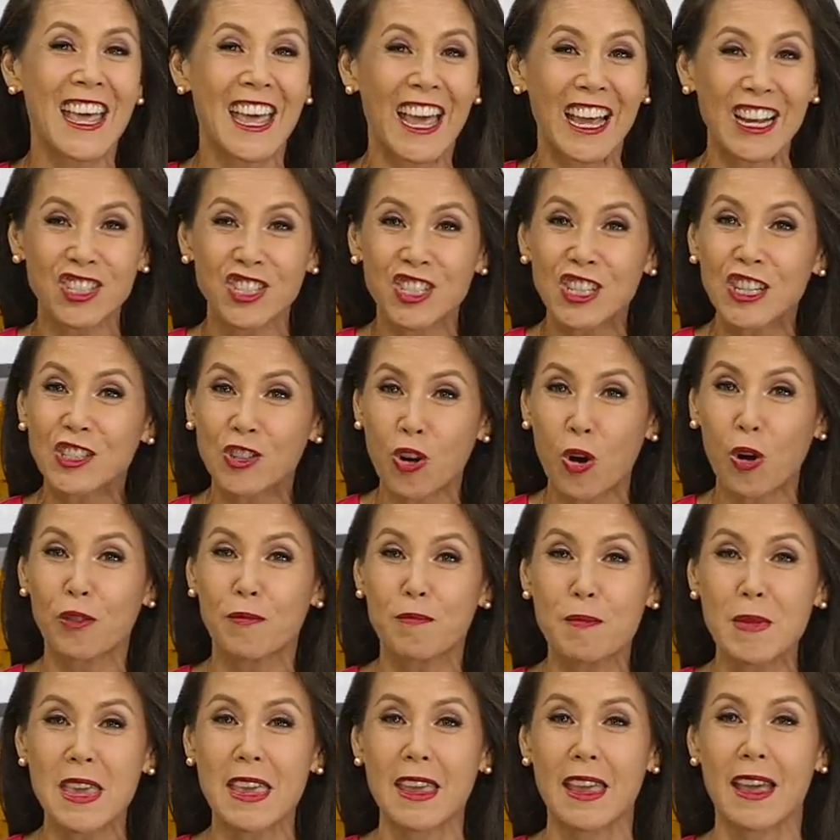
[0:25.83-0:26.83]
and she
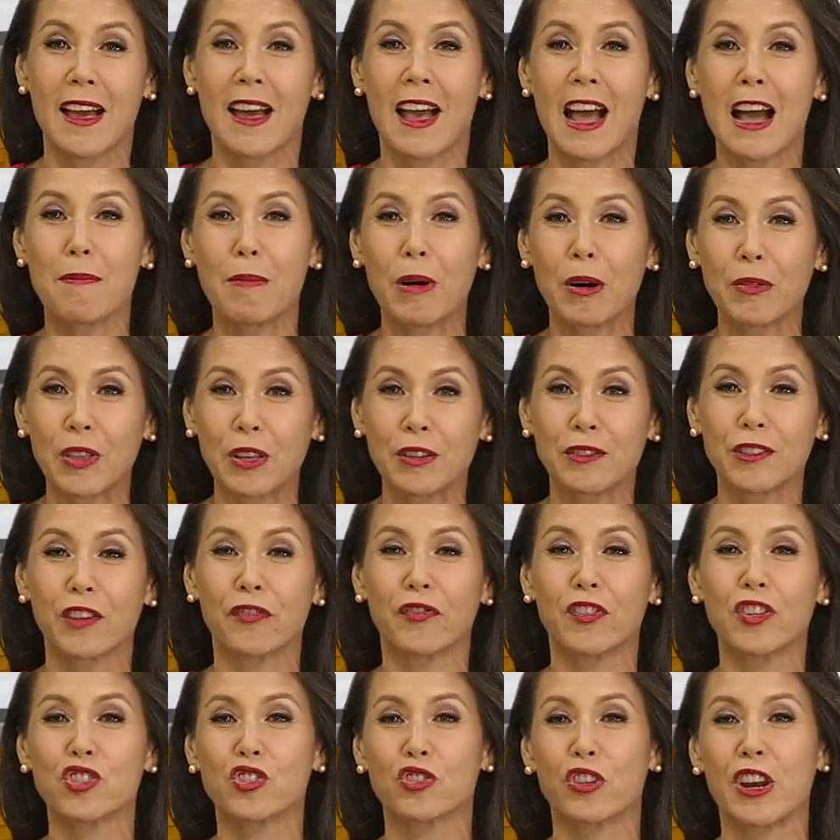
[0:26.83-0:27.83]
told me about the
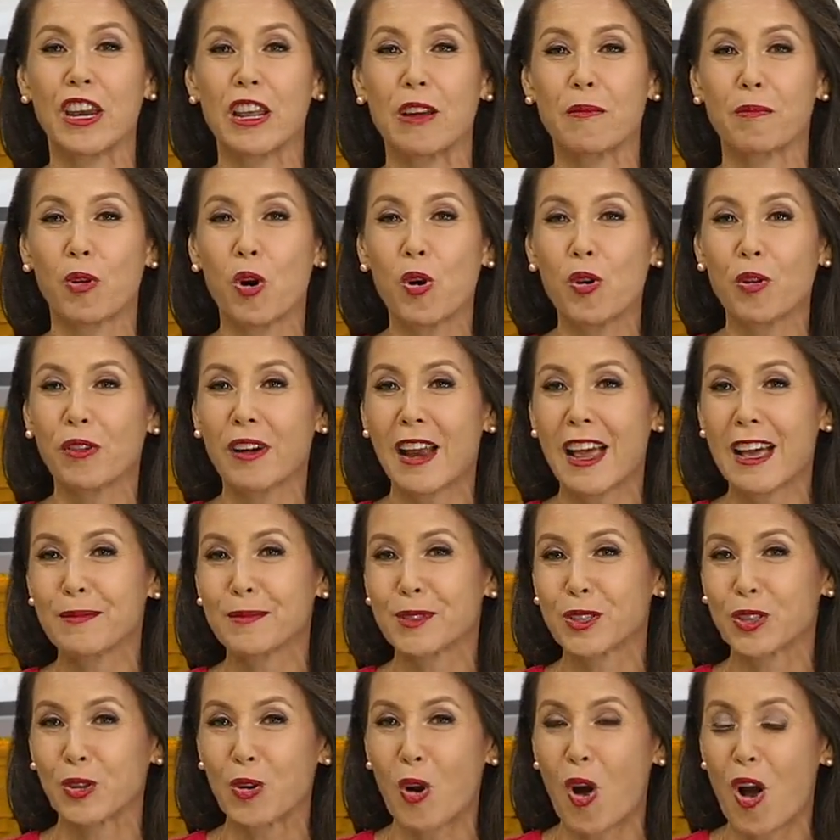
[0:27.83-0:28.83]
different training
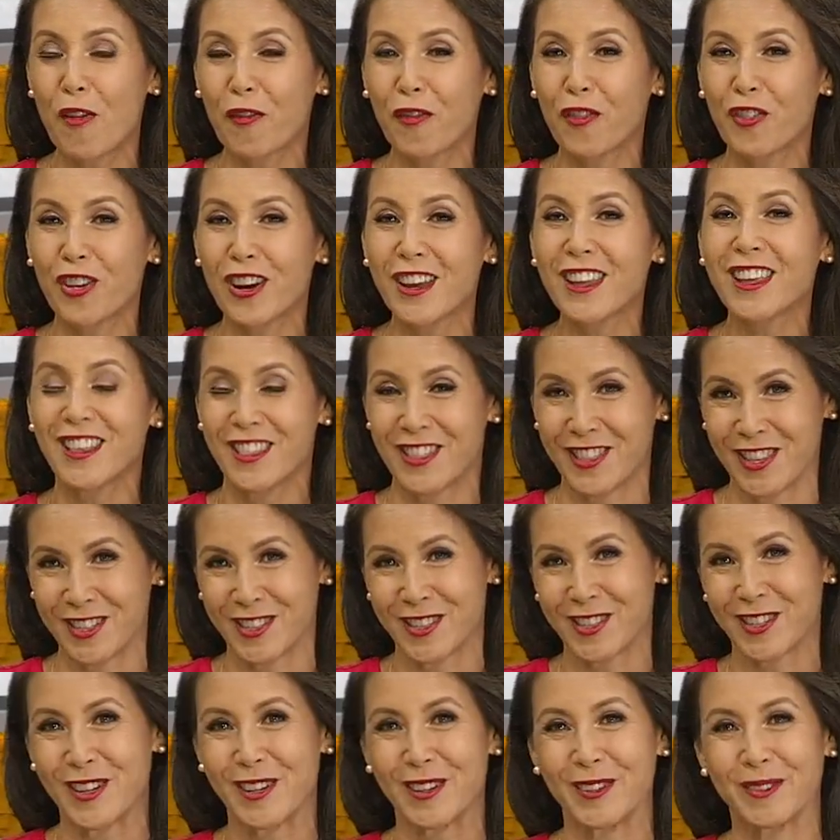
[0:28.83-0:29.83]
programs they're offering
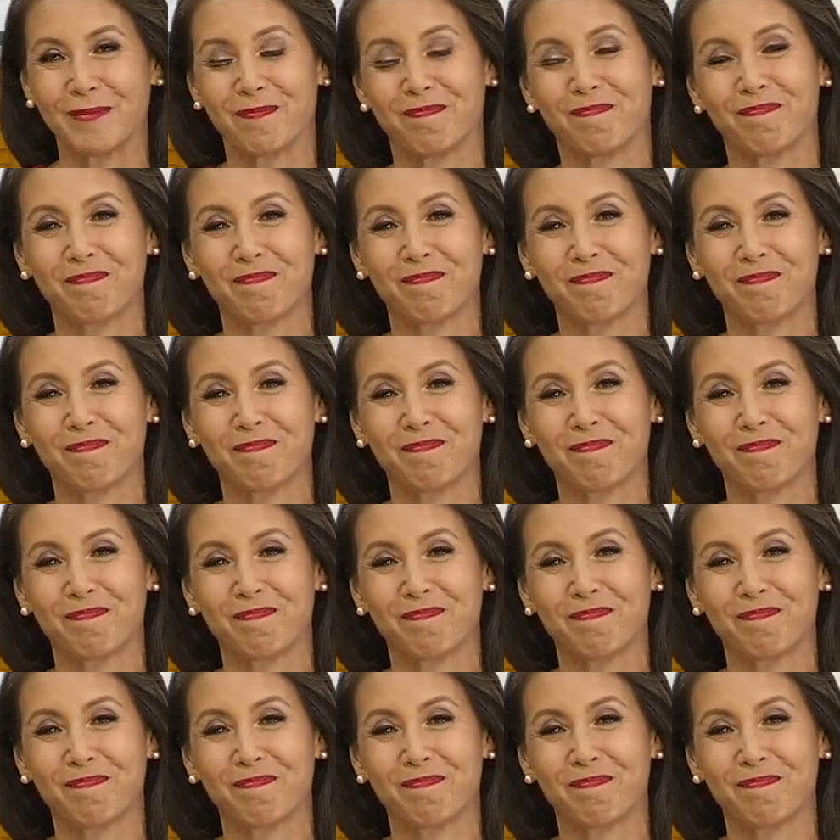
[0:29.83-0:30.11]
this year.